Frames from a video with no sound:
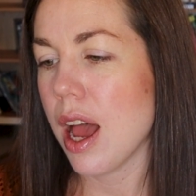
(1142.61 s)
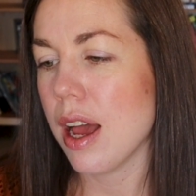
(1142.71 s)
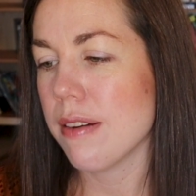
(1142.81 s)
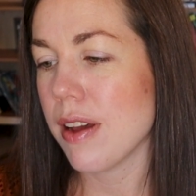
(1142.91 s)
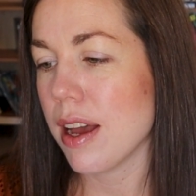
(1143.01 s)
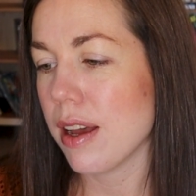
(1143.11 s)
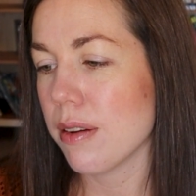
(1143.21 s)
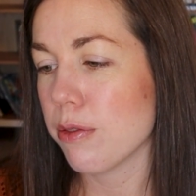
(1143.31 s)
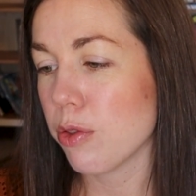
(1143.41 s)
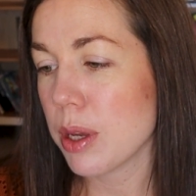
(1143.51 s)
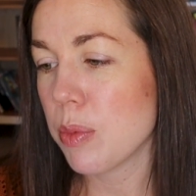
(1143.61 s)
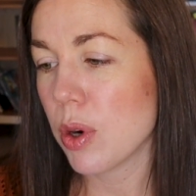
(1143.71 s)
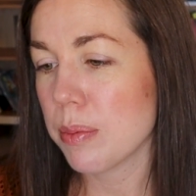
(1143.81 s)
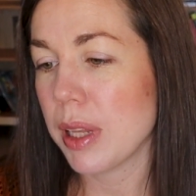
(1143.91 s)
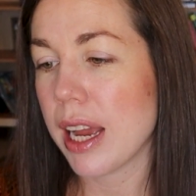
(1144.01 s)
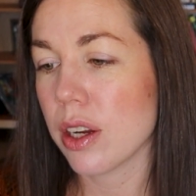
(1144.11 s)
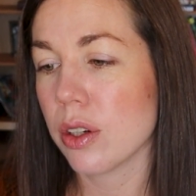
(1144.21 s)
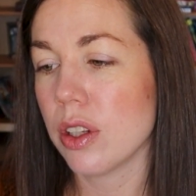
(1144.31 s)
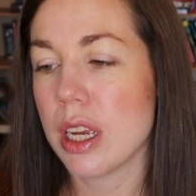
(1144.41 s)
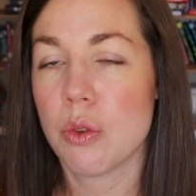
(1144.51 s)
of a freeborn black
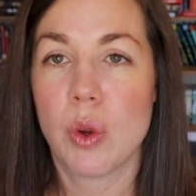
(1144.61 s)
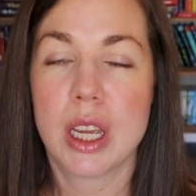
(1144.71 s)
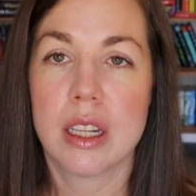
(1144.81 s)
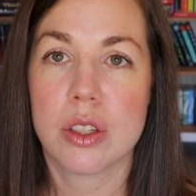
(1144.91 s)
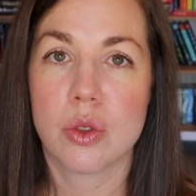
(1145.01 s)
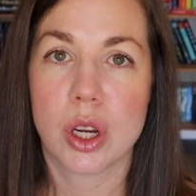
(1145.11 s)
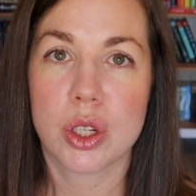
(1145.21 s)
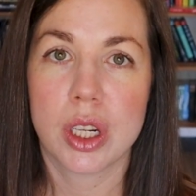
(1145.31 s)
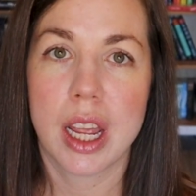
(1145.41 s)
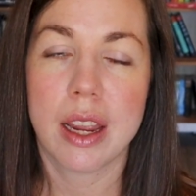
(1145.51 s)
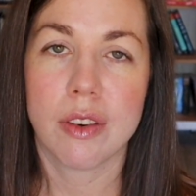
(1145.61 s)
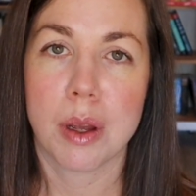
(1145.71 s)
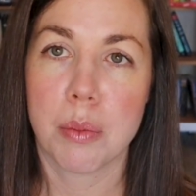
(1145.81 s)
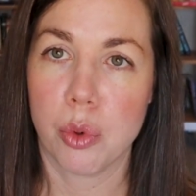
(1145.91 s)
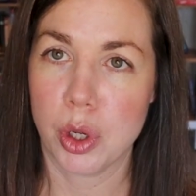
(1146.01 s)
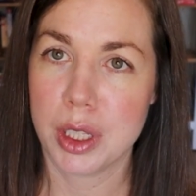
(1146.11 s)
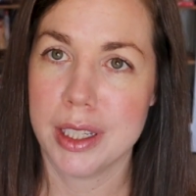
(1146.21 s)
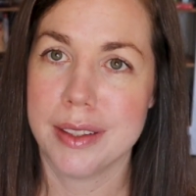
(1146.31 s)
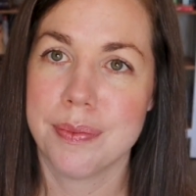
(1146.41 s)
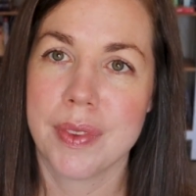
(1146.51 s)
girl in Reconstruction era
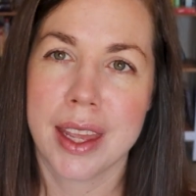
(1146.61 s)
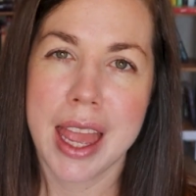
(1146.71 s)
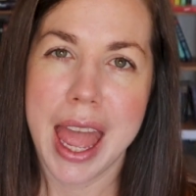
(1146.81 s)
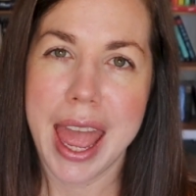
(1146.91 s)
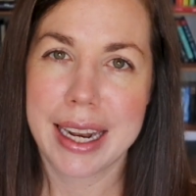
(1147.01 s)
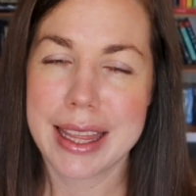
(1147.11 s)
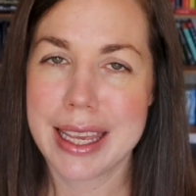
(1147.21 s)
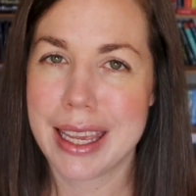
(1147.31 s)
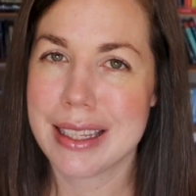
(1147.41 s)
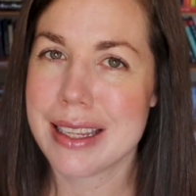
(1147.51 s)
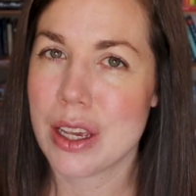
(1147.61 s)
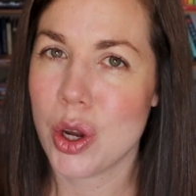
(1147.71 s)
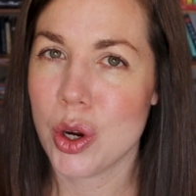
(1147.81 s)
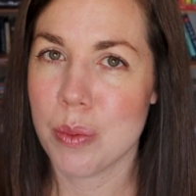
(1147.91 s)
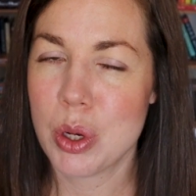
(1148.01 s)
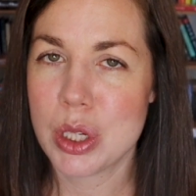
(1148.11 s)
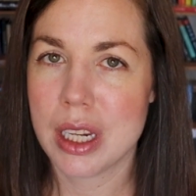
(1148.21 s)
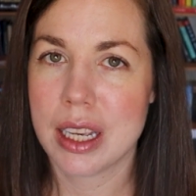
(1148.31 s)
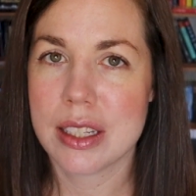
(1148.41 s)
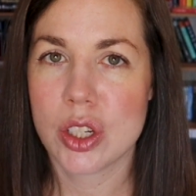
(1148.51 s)
Brooklyn. And I think it's like her
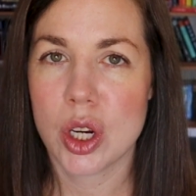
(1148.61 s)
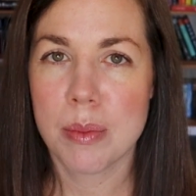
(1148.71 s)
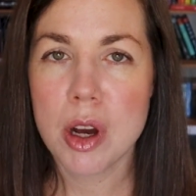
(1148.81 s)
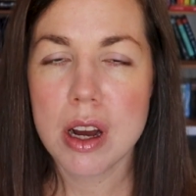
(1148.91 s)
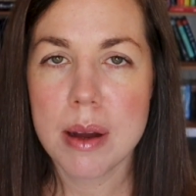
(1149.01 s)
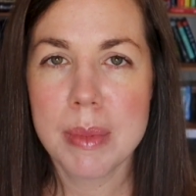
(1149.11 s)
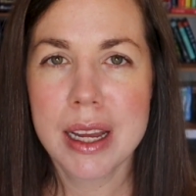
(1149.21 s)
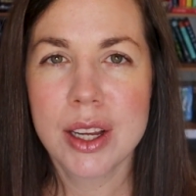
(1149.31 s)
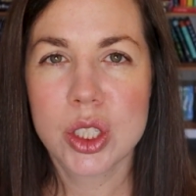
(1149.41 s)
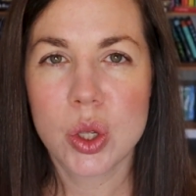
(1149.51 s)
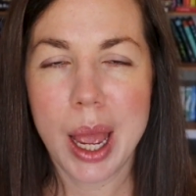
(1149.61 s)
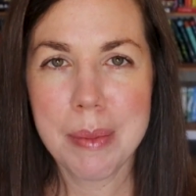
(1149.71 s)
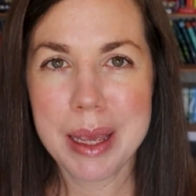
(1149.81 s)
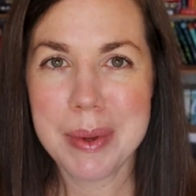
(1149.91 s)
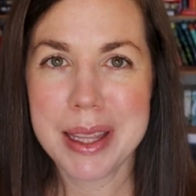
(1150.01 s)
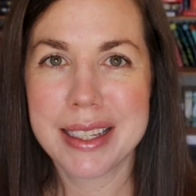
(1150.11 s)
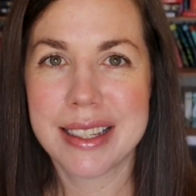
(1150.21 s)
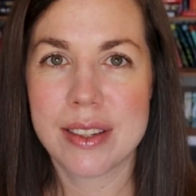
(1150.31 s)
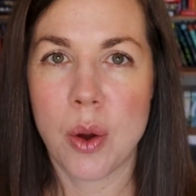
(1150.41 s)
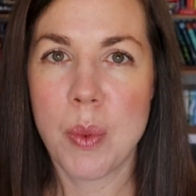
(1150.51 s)
pushing against her mom. So maybe this
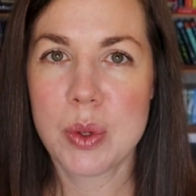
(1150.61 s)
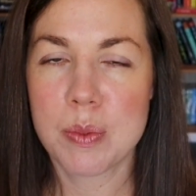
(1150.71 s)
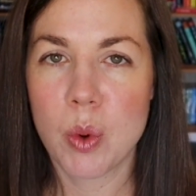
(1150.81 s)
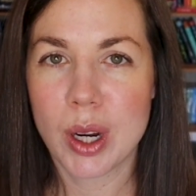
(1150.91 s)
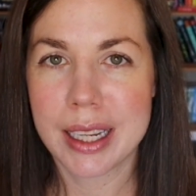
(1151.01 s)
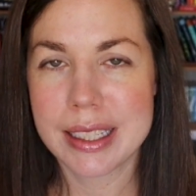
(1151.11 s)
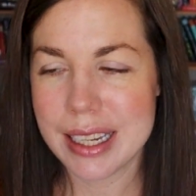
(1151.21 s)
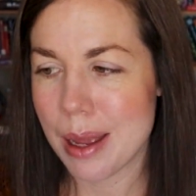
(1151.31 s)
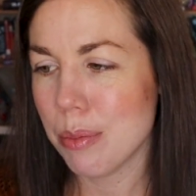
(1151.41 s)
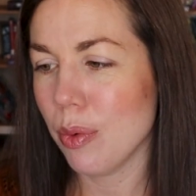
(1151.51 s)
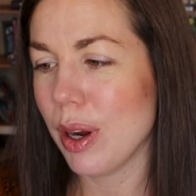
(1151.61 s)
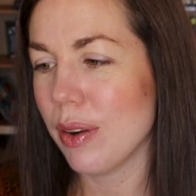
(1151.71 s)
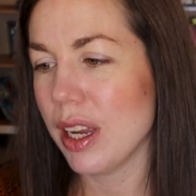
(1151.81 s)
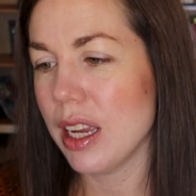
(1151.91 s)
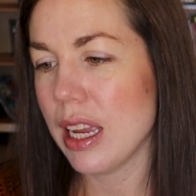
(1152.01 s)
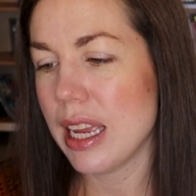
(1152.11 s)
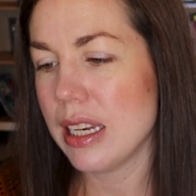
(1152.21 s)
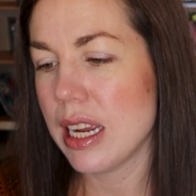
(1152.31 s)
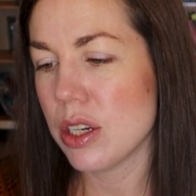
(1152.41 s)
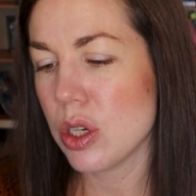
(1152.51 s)
is almost more contemporary
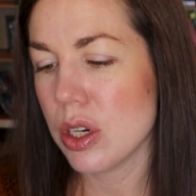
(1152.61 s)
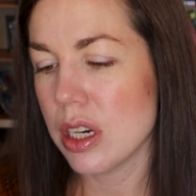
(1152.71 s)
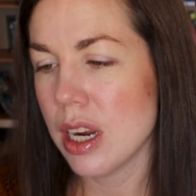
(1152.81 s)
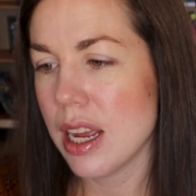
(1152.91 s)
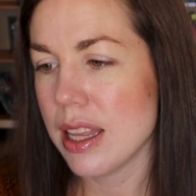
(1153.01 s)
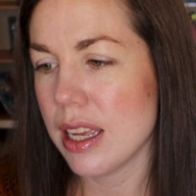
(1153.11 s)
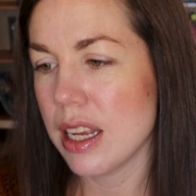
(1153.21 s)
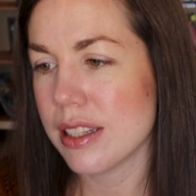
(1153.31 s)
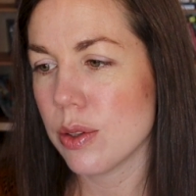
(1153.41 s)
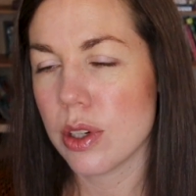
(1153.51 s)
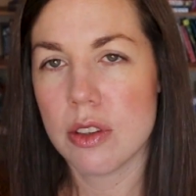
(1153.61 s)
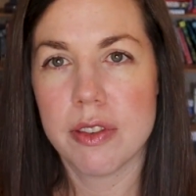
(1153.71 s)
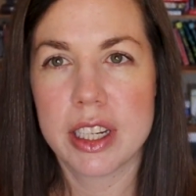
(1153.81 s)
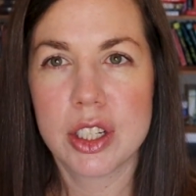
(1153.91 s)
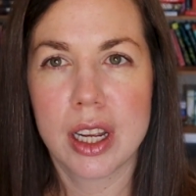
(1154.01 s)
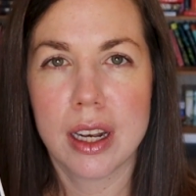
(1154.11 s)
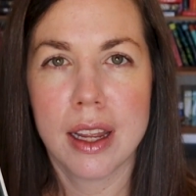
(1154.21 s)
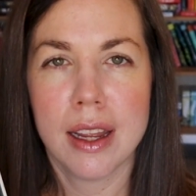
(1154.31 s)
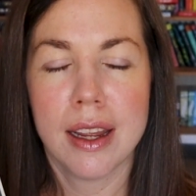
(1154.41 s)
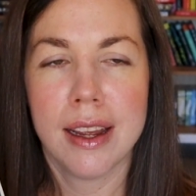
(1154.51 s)
in nature than historical fiction.
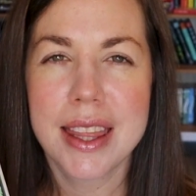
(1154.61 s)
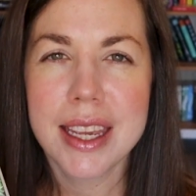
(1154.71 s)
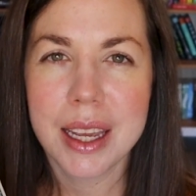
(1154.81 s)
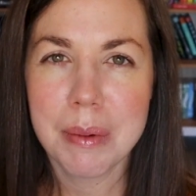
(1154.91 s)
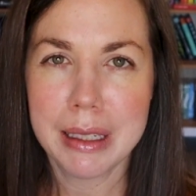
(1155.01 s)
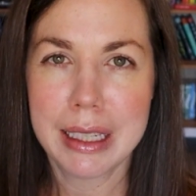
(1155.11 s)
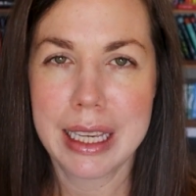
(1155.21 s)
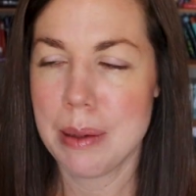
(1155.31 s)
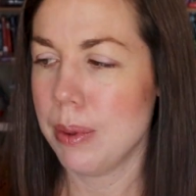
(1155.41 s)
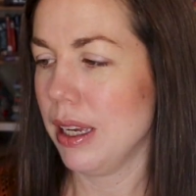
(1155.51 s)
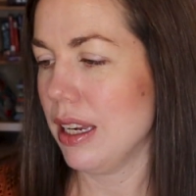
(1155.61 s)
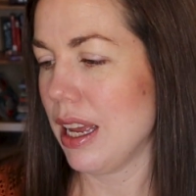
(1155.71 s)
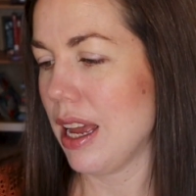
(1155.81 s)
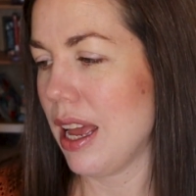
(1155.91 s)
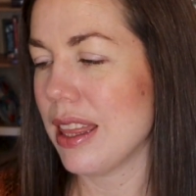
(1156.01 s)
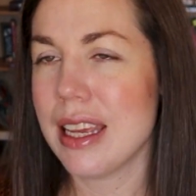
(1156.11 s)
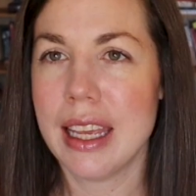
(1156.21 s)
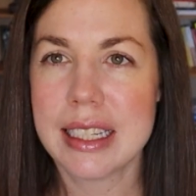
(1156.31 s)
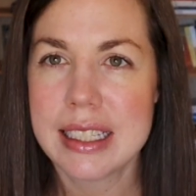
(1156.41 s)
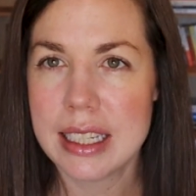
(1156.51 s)
I think I'm going to keep it. I
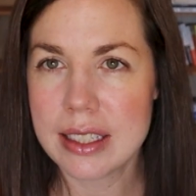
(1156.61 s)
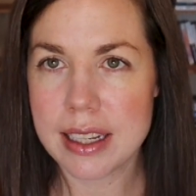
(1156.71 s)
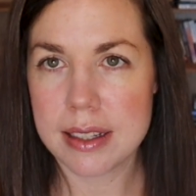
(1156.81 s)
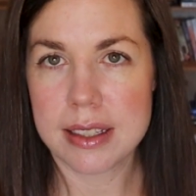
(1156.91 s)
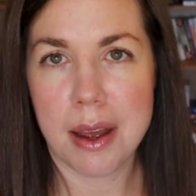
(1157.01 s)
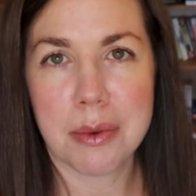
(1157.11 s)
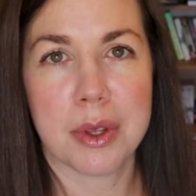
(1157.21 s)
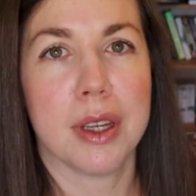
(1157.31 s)
think it still does sound